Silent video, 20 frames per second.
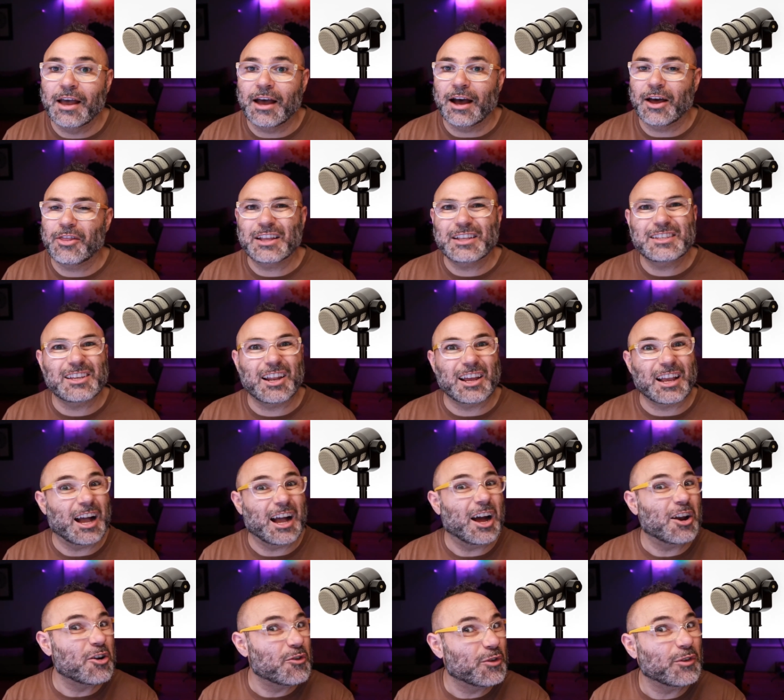That's like a
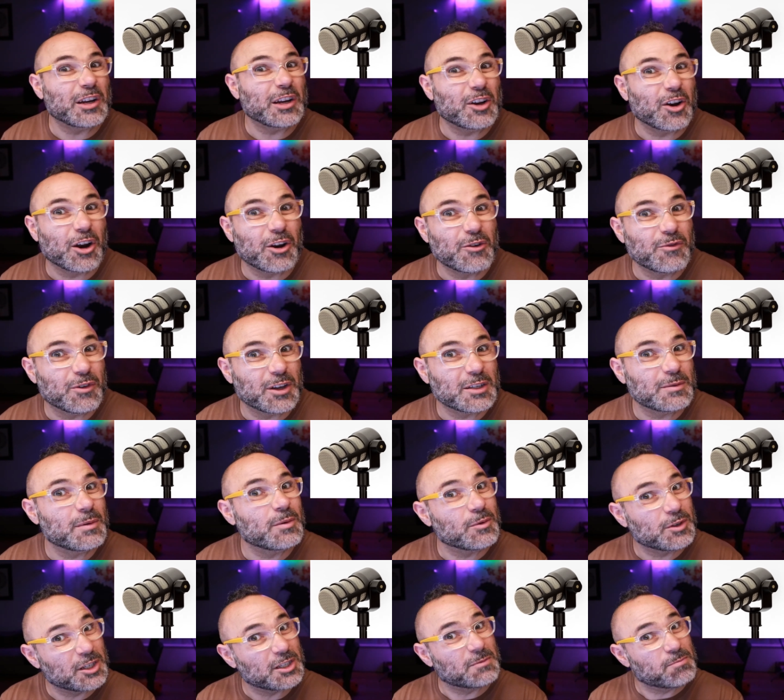$150
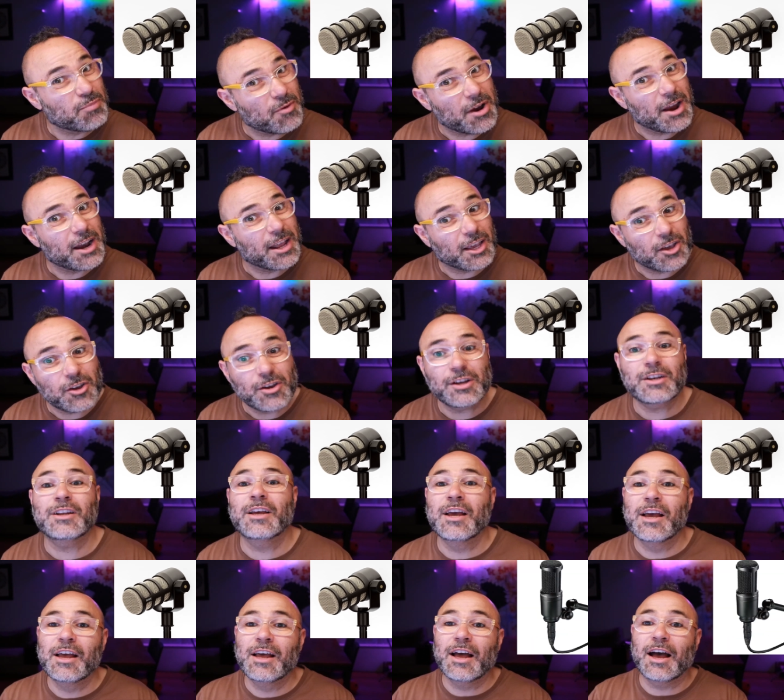investment, which is pretty good.
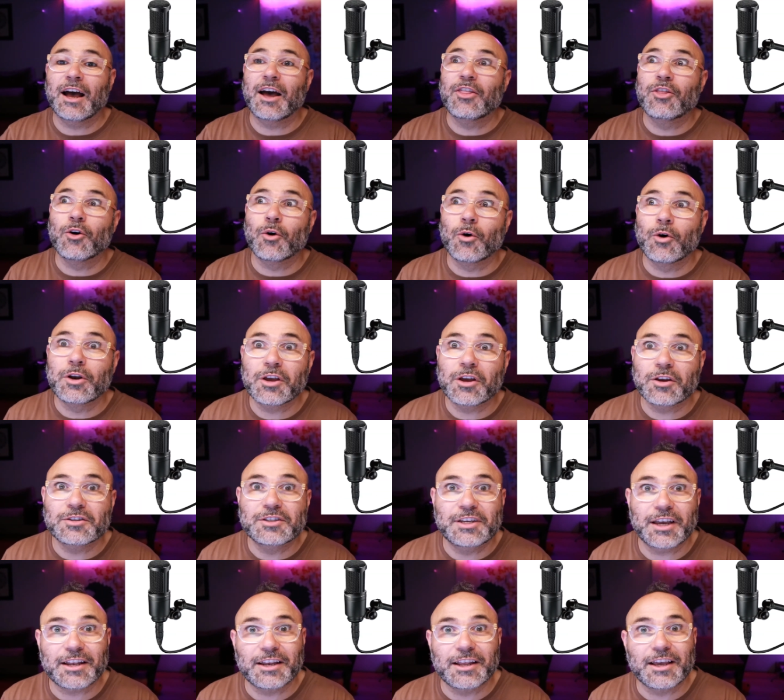The Audio
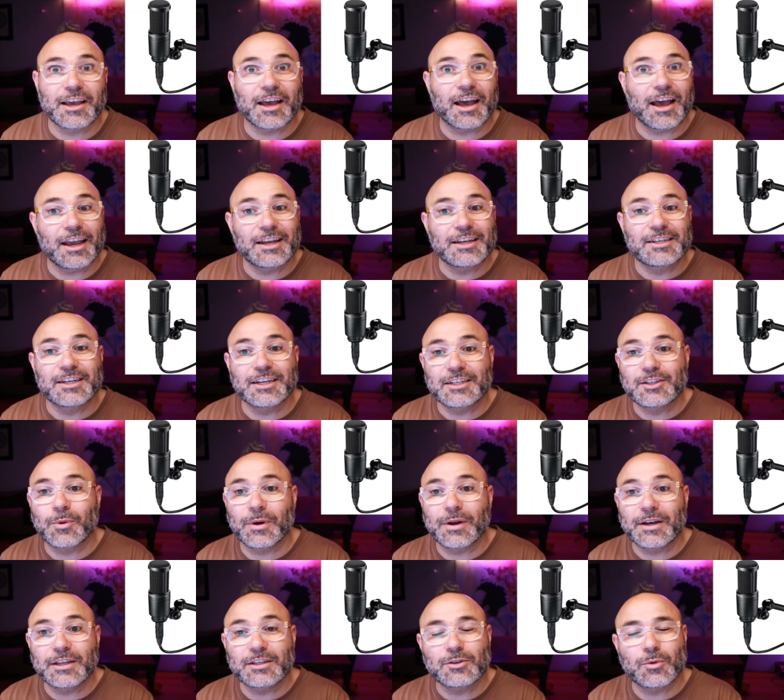Technica
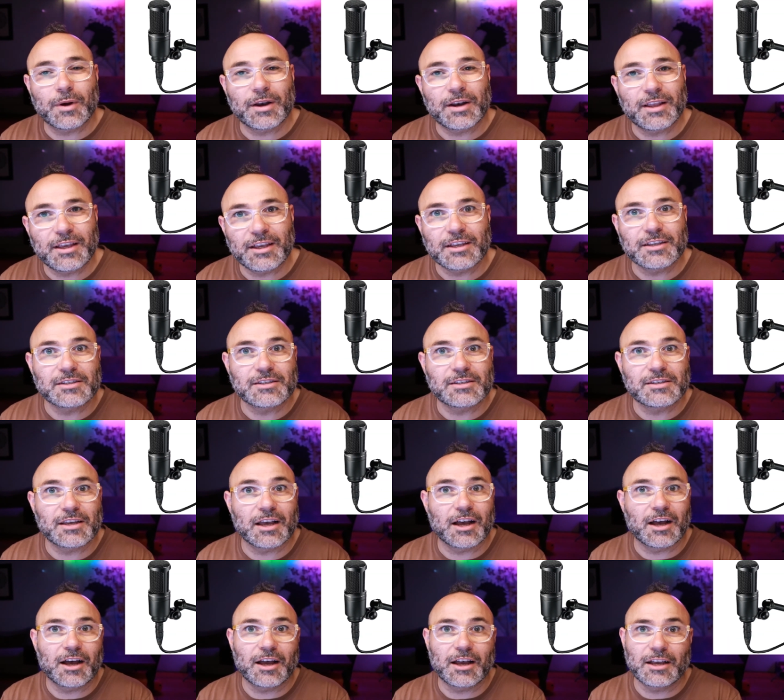AT2020 is
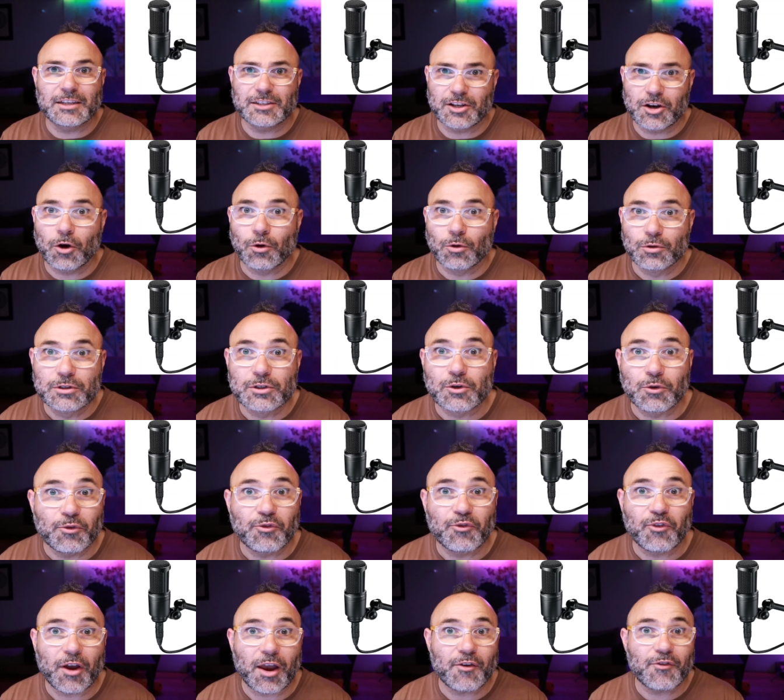an old school
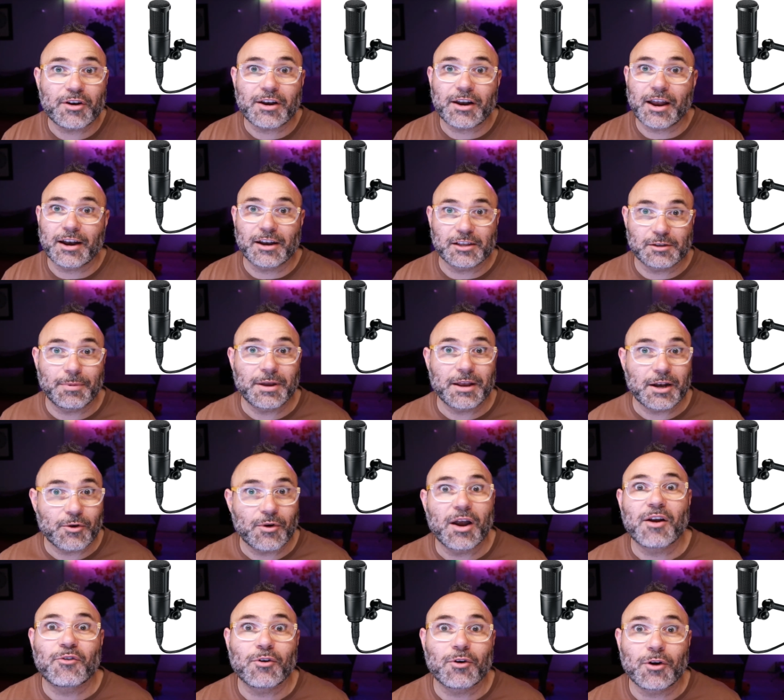favorite, and it's been
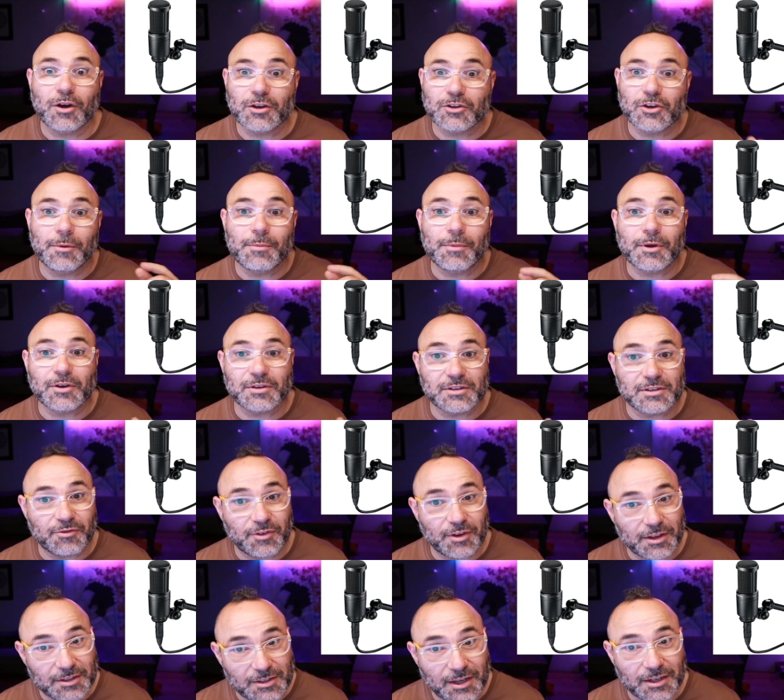around for a long time because it's a
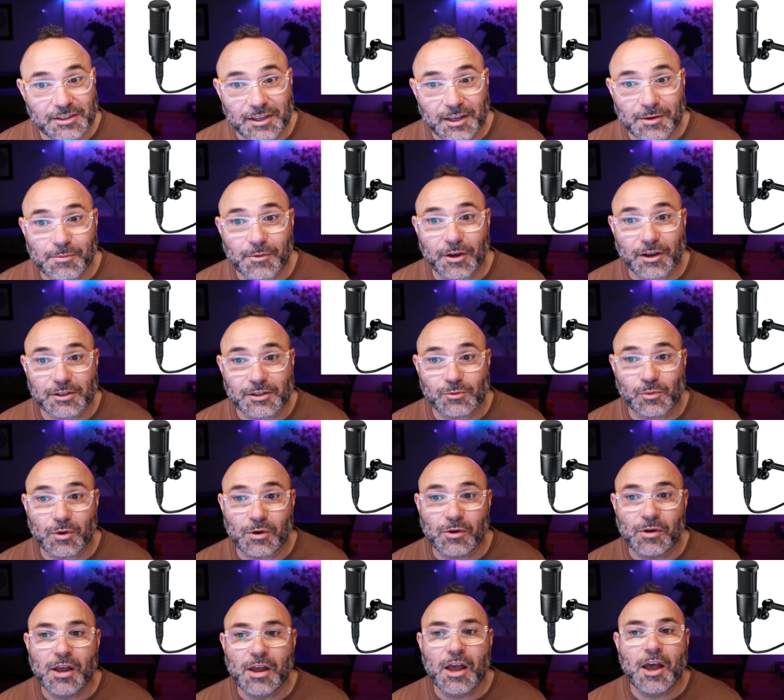fantastic mic as
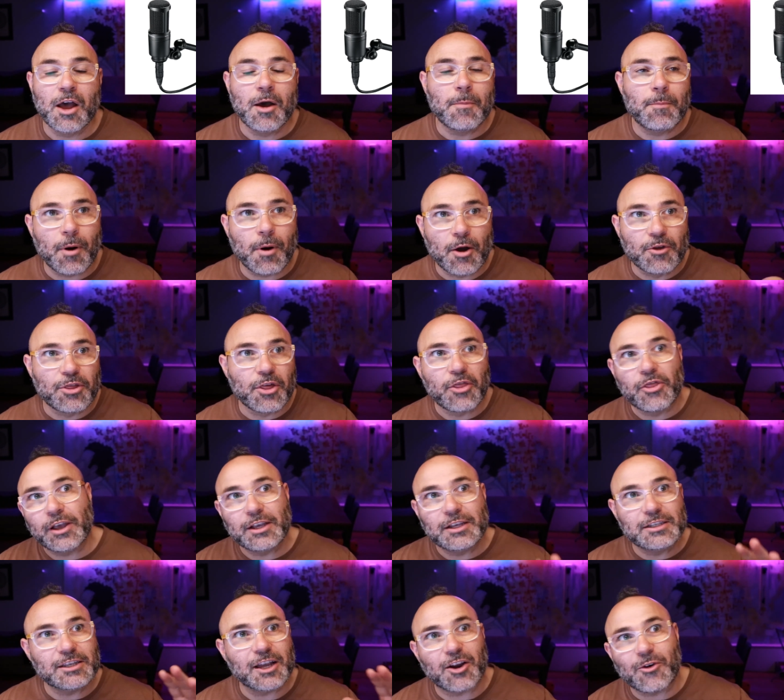well. Both of
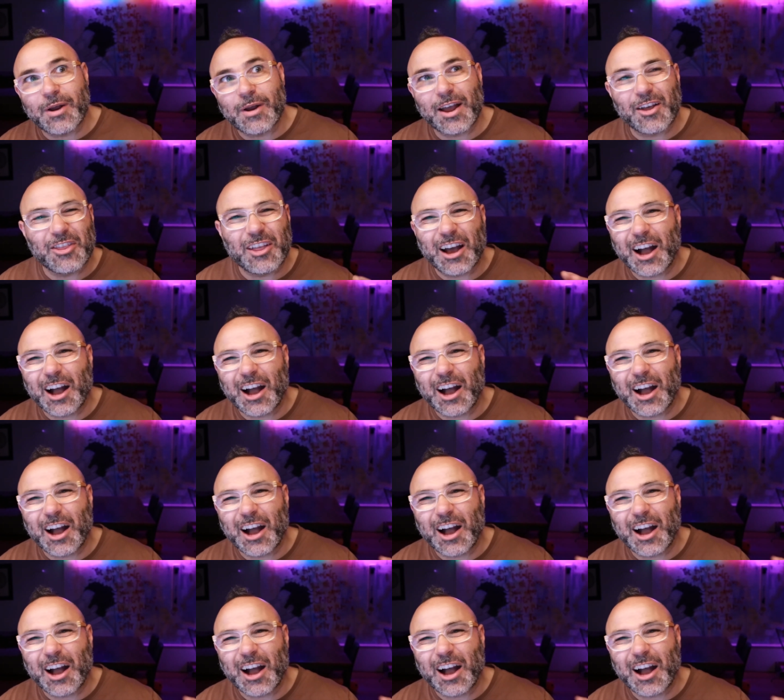these are around the